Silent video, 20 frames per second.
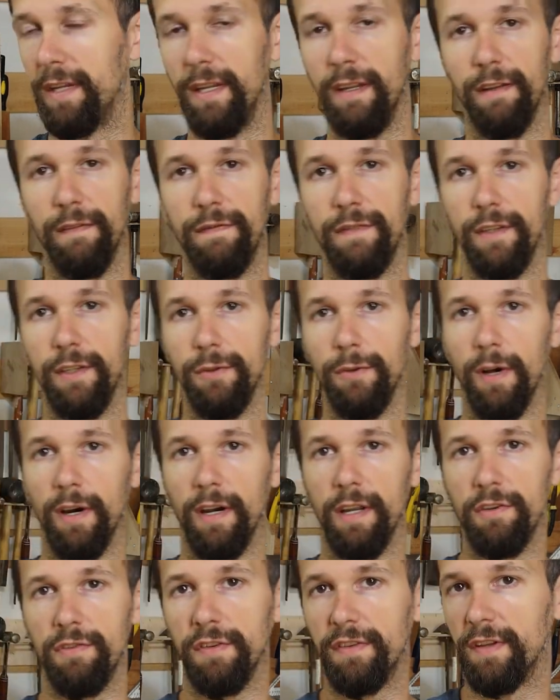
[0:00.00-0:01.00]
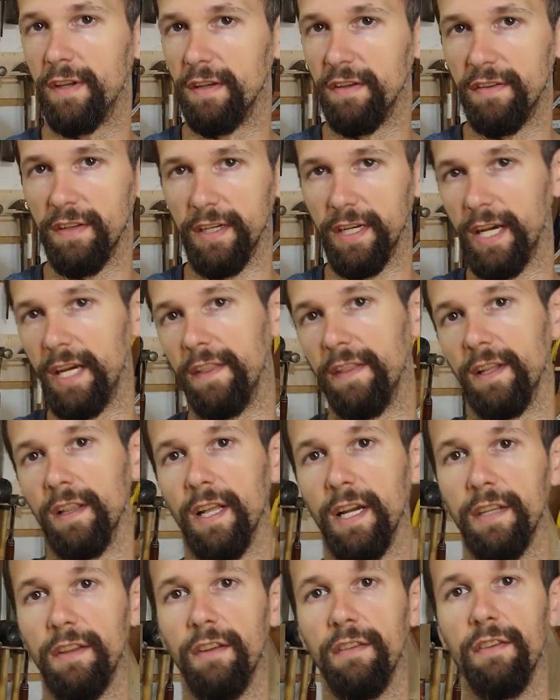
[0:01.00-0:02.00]
If you are interested in seeing anything
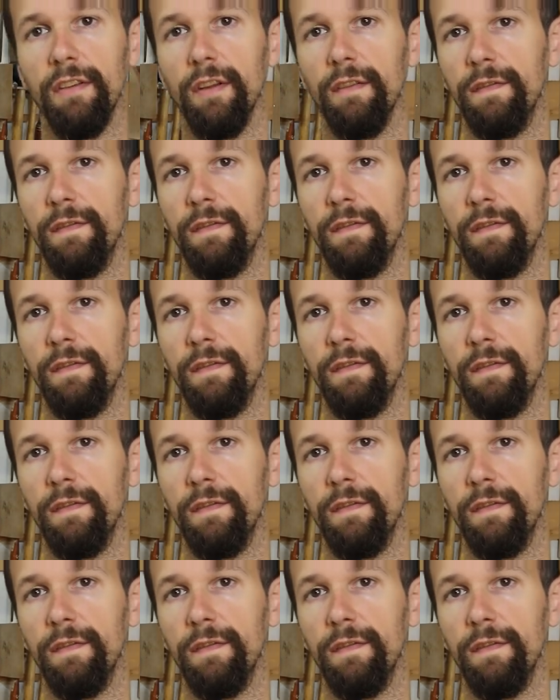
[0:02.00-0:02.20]
like this in